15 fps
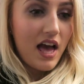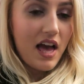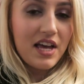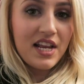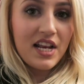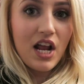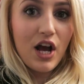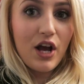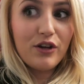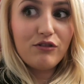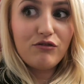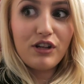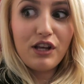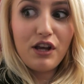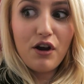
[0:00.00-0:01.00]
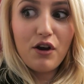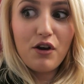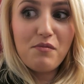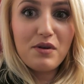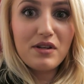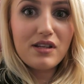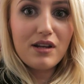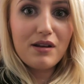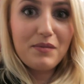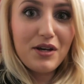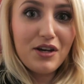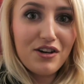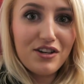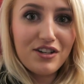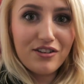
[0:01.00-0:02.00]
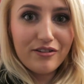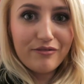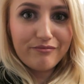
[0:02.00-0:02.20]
and I really hope it's going to be good.